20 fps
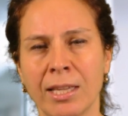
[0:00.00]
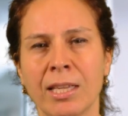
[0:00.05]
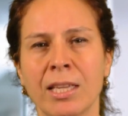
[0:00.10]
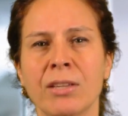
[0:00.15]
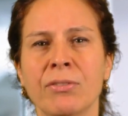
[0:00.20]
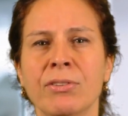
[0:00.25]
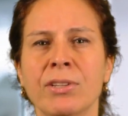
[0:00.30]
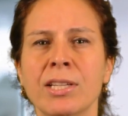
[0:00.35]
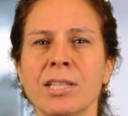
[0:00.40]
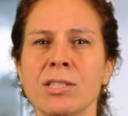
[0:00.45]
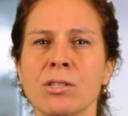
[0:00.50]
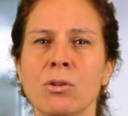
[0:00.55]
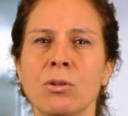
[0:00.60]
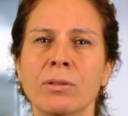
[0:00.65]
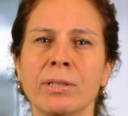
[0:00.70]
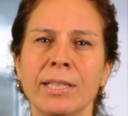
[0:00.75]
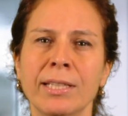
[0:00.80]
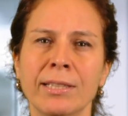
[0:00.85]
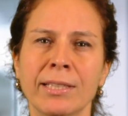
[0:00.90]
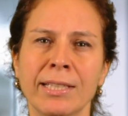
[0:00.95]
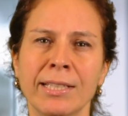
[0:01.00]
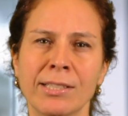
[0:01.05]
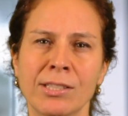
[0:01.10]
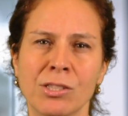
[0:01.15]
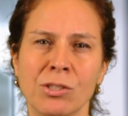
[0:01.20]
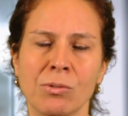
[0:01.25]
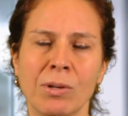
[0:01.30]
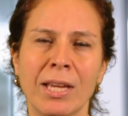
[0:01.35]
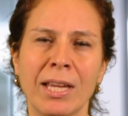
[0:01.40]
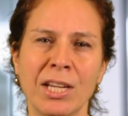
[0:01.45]
If it is only
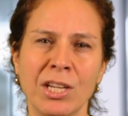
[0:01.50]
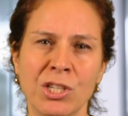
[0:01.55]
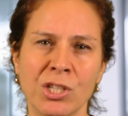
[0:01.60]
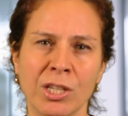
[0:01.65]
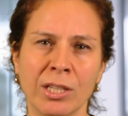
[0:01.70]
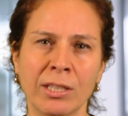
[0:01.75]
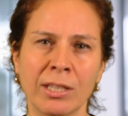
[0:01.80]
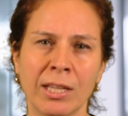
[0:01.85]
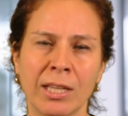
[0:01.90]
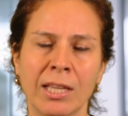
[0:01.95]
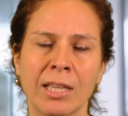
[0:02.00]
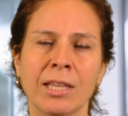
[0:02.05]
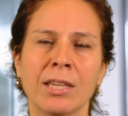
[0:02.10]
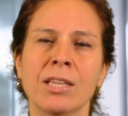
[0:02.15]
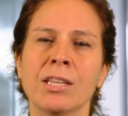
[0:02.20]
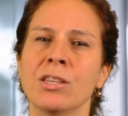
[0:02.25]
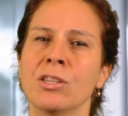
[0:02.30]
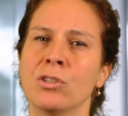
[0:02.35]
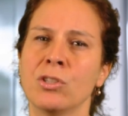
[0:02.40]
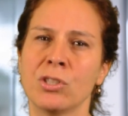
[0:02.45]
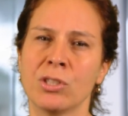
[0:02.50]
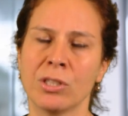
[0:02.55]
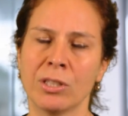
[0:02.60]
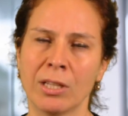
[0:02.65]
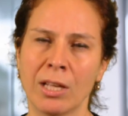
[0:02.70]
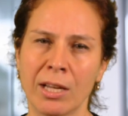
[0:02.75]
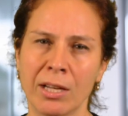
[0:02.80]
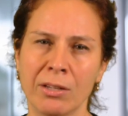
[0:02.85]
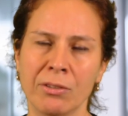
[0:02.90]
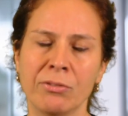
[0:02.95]
linked to aging, then there's a
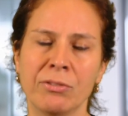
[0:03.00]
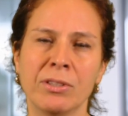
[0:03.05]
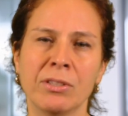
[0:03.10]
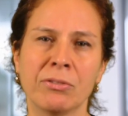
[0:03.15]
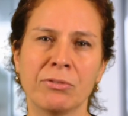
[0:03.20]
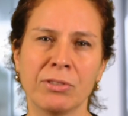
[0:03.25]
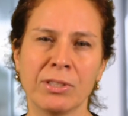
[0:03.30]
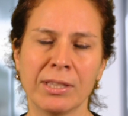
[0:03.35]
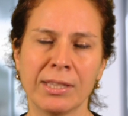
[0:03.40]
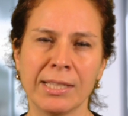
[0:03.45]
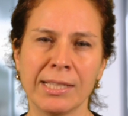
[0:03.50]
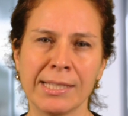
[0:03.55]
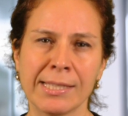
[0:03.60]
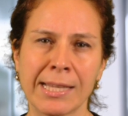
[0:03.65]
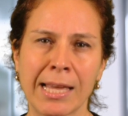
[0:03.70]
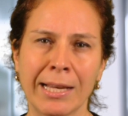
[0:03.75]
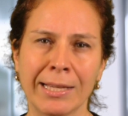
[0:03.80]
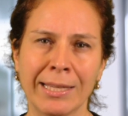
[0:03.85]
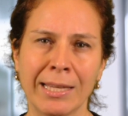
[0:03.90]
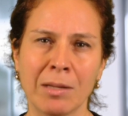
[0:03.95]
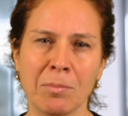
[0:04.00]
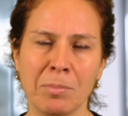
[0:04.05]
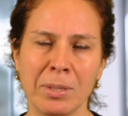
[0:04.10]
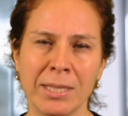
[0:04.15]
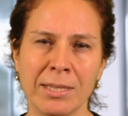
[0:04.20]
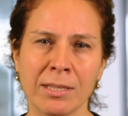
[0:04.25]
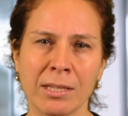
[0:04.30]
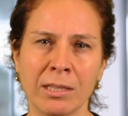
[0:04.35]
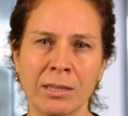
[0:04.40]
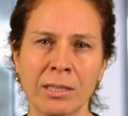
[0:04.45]
lot of different things that can be
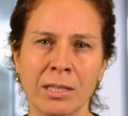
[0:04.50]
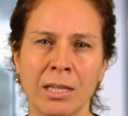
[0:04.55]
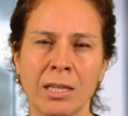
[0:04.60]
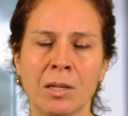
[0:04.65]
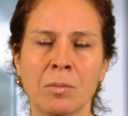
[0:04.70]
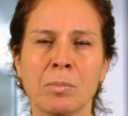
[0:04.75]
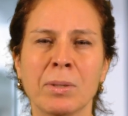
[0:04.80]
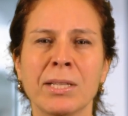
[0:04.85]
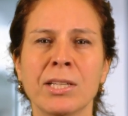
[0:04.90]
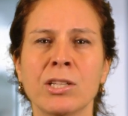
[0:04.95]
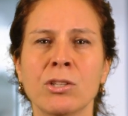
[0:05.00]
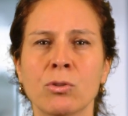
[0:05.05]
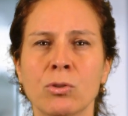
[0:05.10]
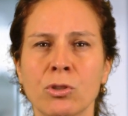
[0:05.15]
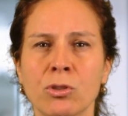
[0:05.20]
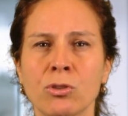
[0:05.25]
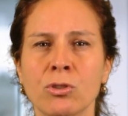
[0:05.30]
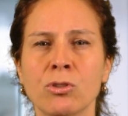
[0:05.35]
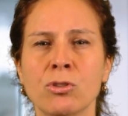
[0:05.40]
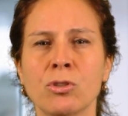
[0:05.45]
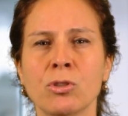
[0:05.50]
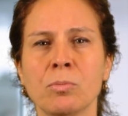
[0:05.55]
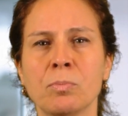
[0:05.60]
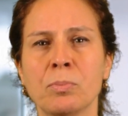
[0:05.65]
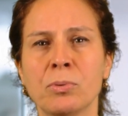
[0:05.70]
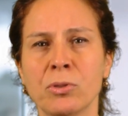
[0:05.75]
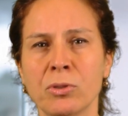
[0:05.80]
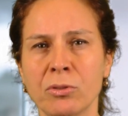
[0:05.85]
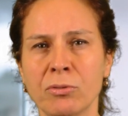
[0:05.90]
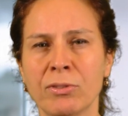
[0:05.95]
done. But in order to
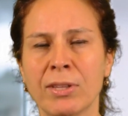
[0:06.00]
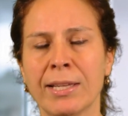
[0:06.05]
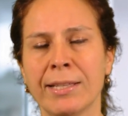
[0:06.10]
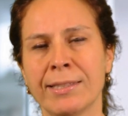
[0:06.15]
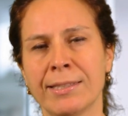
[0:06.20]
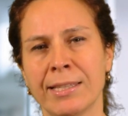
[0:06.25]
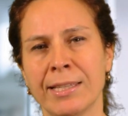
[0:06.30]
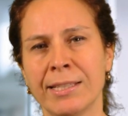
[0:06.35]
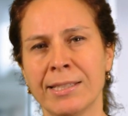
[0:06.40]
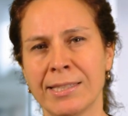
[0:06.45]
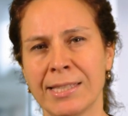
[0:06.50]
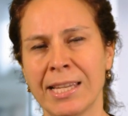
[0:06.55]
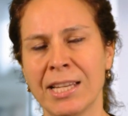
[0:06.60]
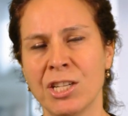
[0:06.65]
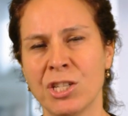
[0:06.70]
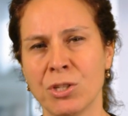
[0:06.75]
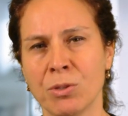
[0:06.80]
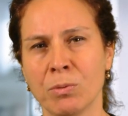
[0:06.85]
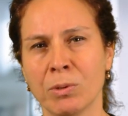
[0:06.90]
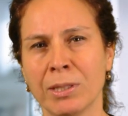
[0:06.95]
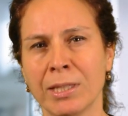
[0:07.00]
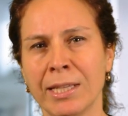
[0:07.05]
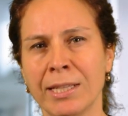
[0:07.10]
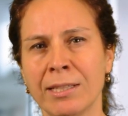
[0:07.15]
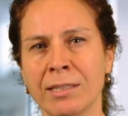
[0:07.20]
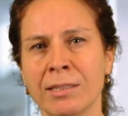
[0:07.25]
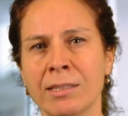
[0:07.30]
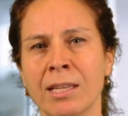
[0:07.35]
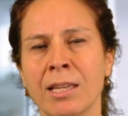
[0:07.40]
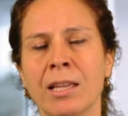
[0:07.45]
prove that it's aging
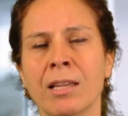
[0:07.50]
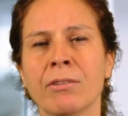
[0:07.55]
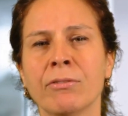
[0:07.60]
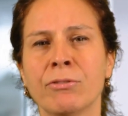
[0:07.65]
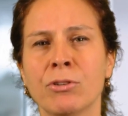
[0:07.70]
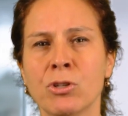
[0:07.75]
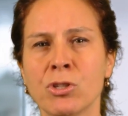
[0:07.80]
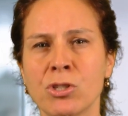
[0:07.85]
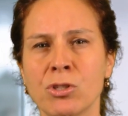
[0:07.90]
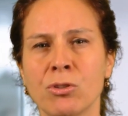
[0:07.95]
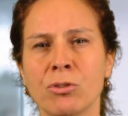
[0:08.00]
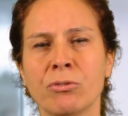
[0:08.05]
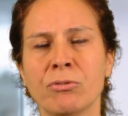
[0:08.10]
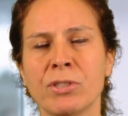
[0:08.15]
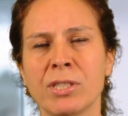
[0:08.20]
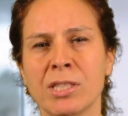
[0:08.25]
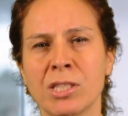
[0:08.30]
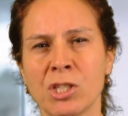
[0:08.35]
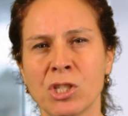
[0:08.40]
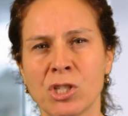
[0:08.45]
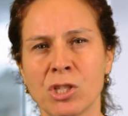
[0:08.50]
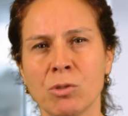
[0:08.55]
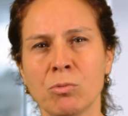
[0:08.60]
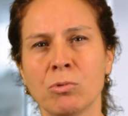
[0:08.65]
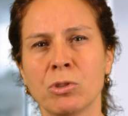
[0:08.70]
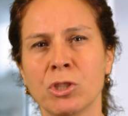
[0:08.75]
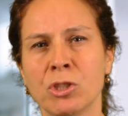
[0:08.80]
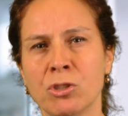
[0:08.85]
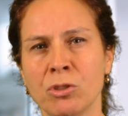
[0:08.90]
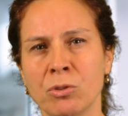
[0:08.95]
related, first your physician
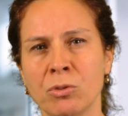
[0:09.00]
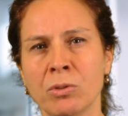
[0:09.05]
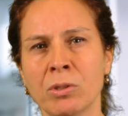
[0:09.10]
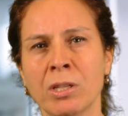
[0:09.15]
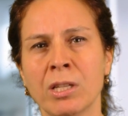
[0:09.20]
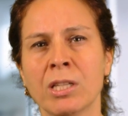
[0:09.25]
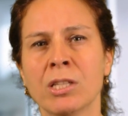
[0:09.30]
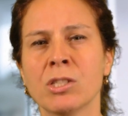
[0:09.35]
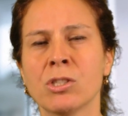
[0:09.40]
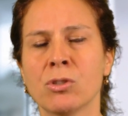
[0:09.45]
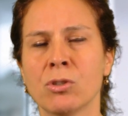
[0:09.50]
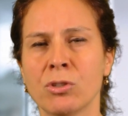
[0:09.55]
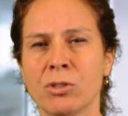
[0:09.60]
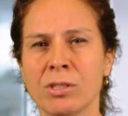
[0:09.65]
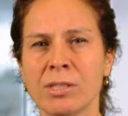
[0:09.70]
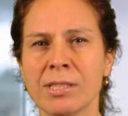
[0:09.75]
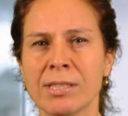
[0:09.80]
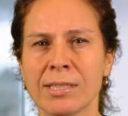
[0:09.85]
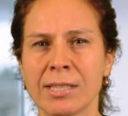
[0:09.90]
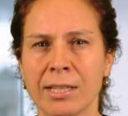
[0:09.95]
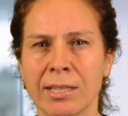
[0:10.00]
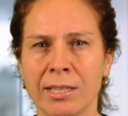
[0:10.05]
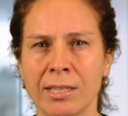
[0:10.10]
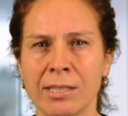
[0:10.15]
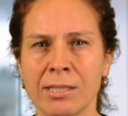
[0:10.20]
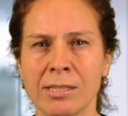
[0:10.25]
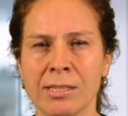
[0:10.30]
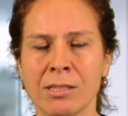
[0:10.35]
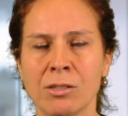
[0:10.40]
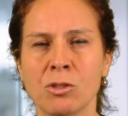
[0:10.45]
will do certain
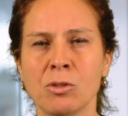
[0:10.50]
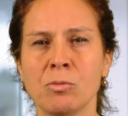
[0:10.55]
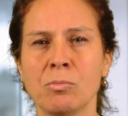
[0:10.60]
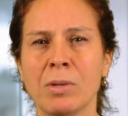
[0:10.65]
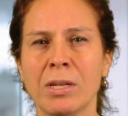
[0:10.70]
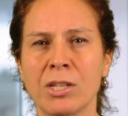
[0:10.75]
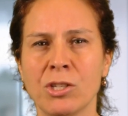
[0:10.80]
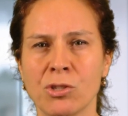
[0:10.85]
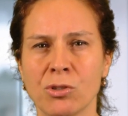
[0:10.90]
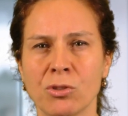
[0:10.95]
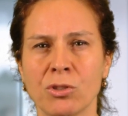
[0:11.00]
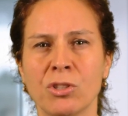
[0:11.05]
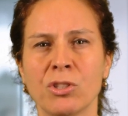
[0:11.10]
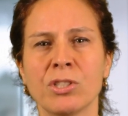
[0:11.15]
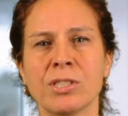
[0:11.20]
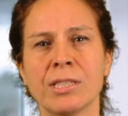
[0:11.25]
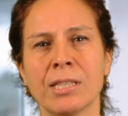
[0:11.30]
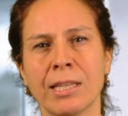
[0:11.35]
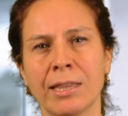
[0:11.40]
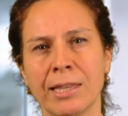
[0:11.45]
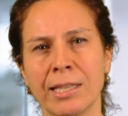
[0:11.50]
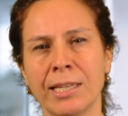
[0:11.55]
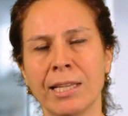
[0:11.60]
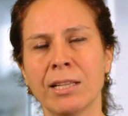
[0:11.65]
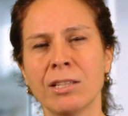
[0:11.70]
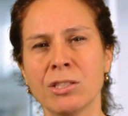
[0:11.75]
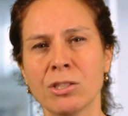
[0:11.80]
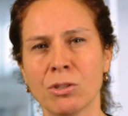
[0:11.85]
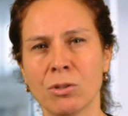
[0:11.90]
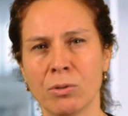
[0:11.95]
studies to make sure there's nothing
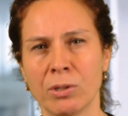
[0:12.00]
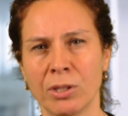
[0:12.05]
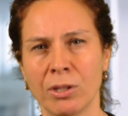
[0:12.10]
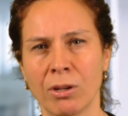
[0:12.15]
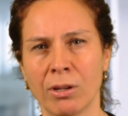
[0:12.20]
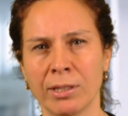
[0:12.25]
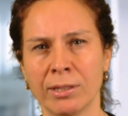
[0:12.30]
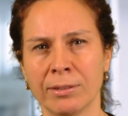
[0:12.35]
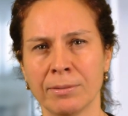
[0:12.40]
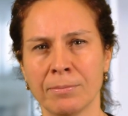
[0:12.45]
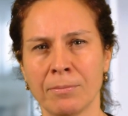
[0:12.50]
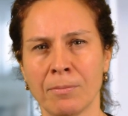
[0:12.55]
else going on.